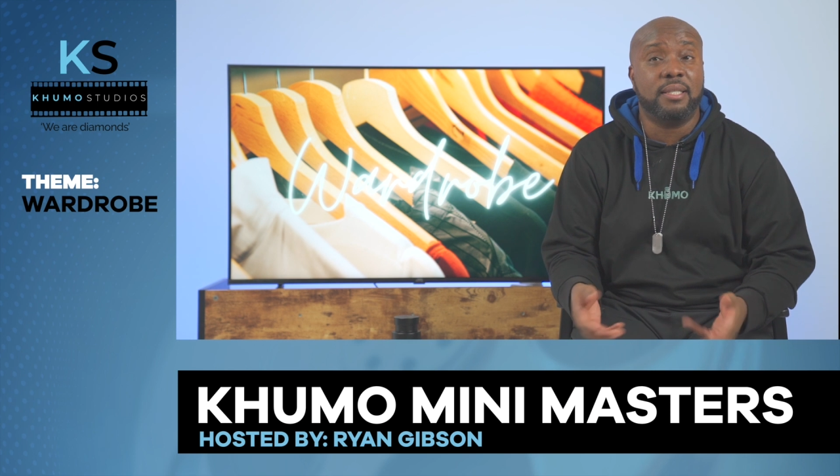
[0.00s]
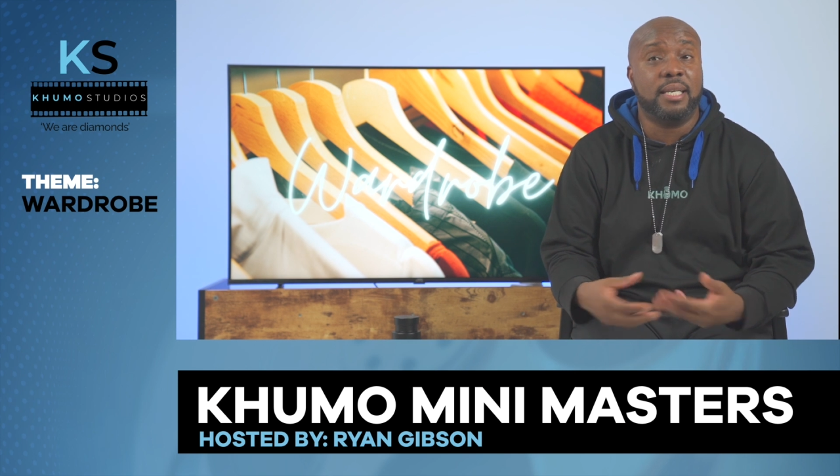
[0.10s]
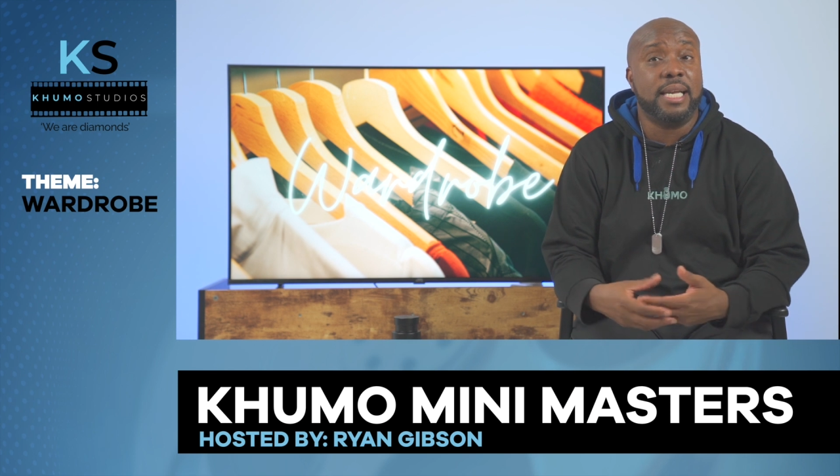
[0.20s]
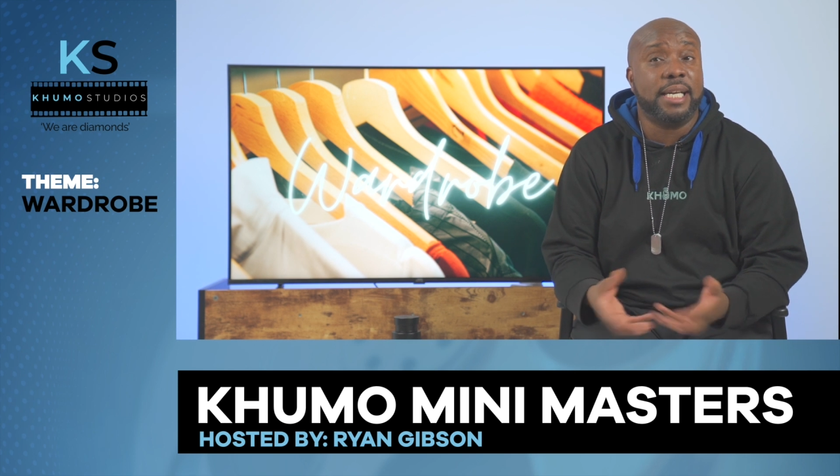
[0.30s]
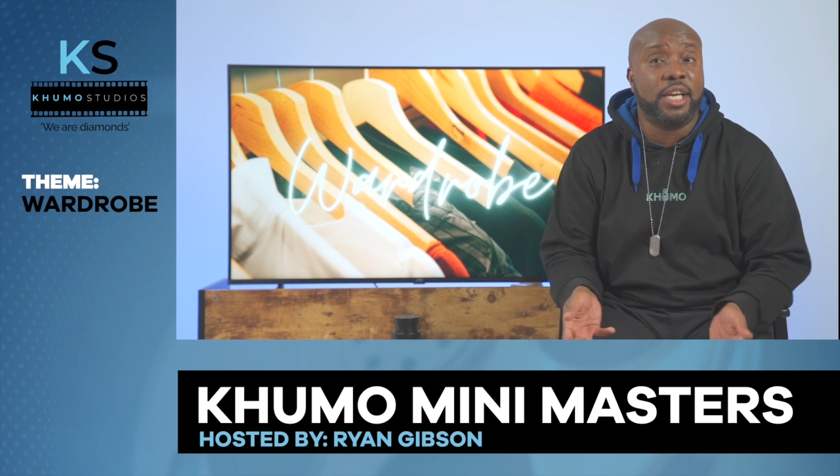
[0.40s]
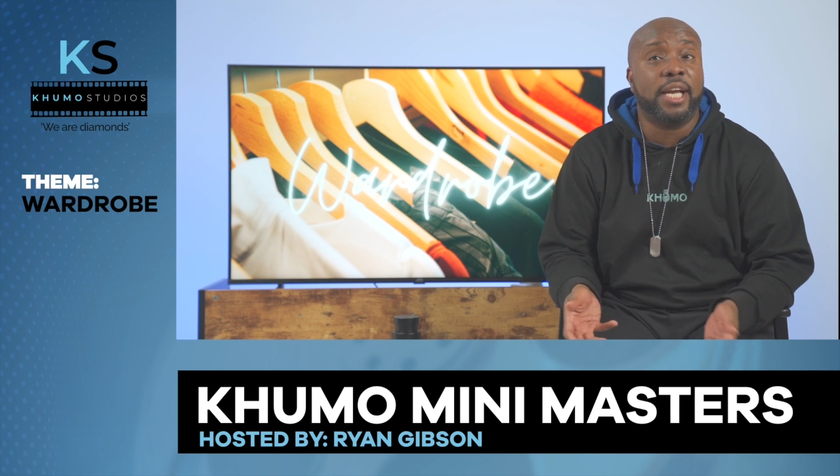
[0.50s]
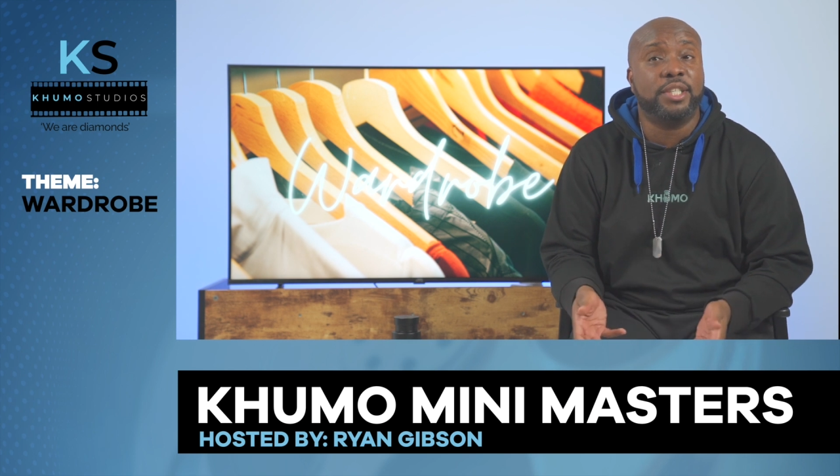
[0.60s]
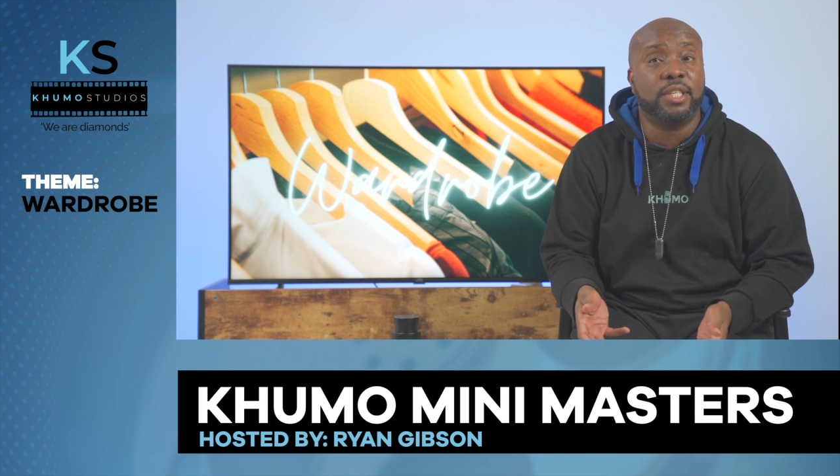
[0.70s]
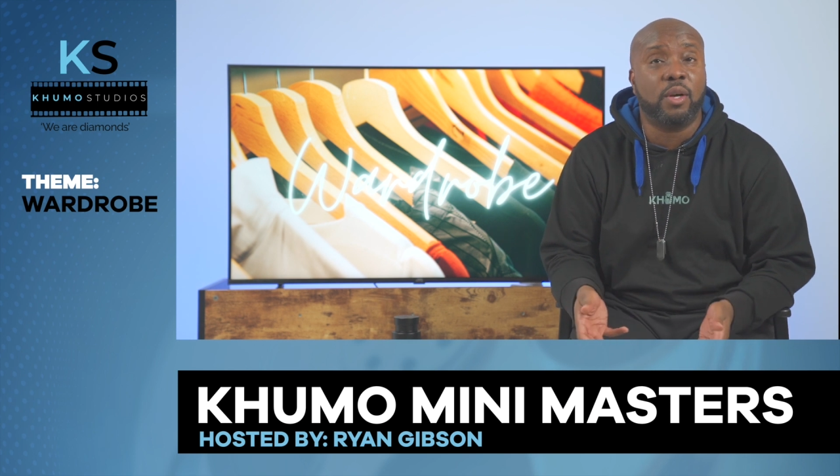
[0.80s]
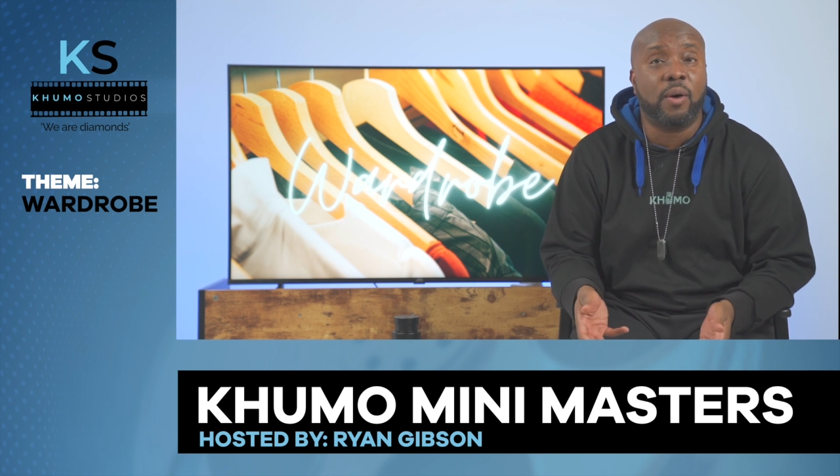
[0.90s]
didn't they change
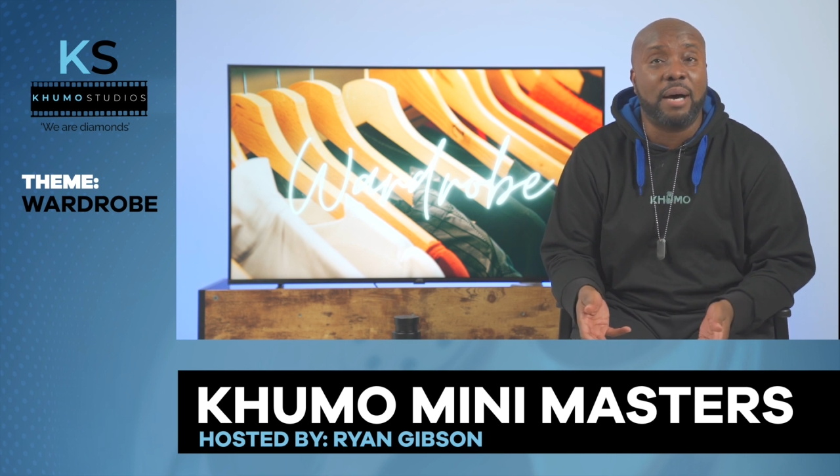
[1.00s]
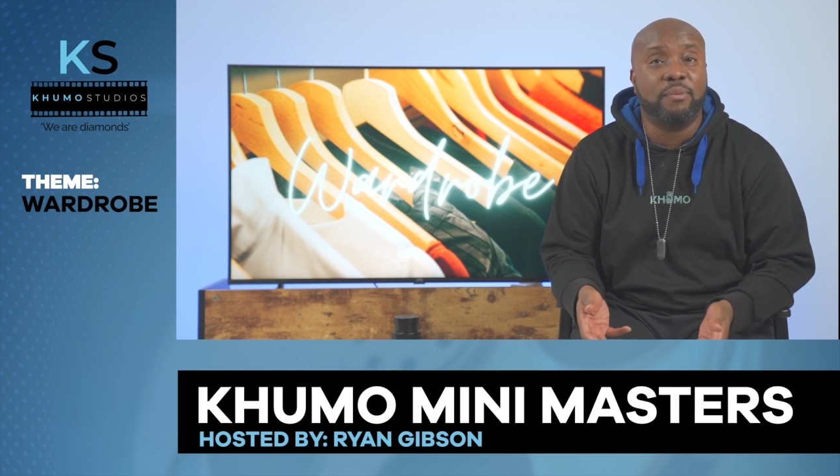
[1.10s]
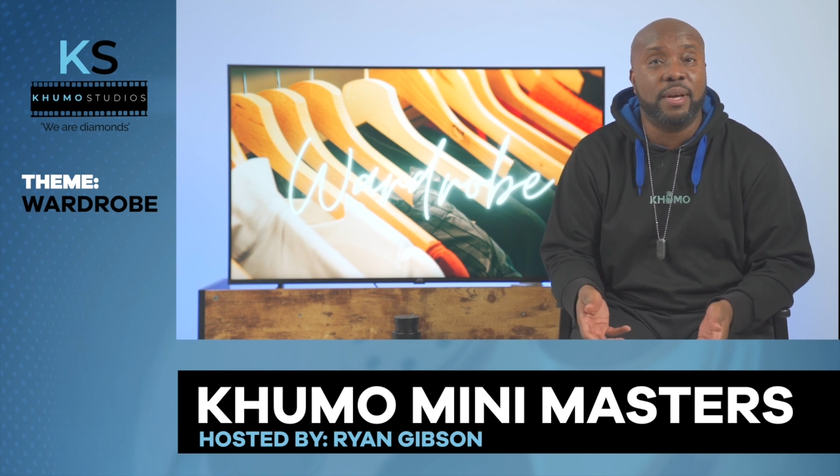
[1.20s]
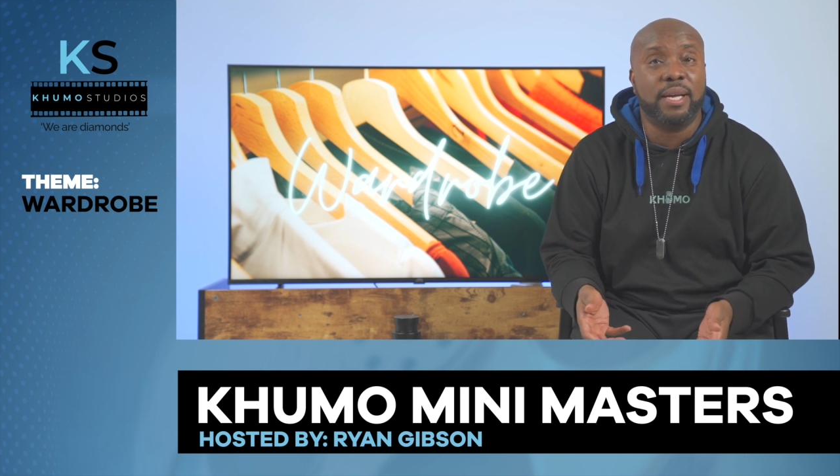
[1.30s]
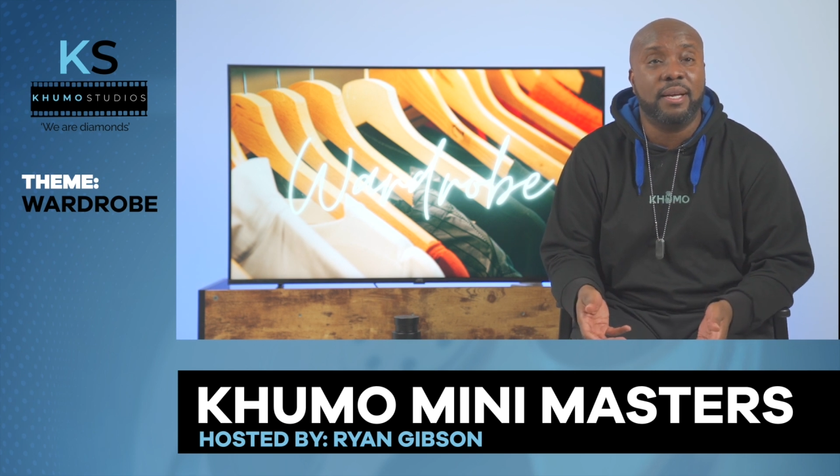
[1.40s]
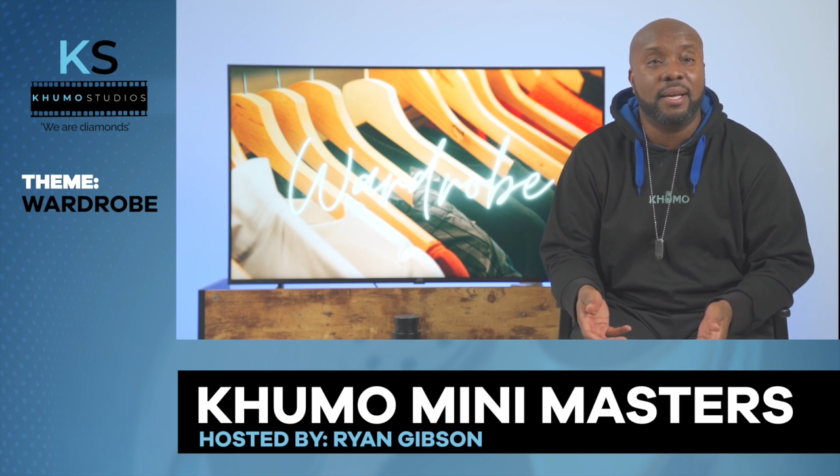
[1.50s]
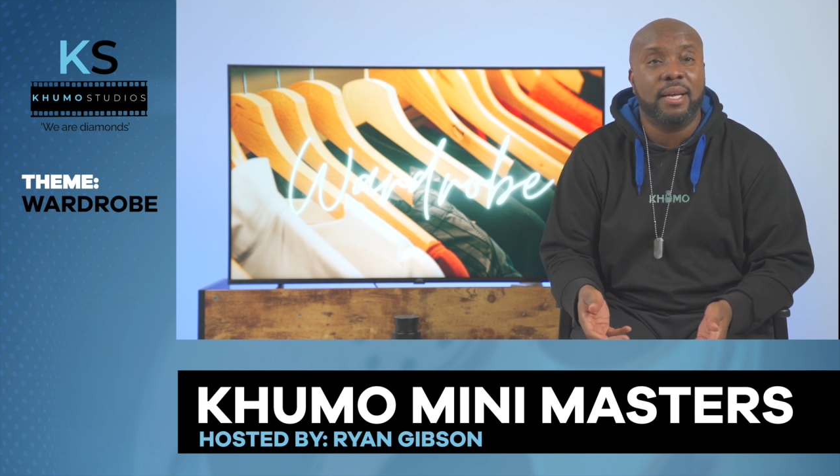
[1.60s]
his whole outfit?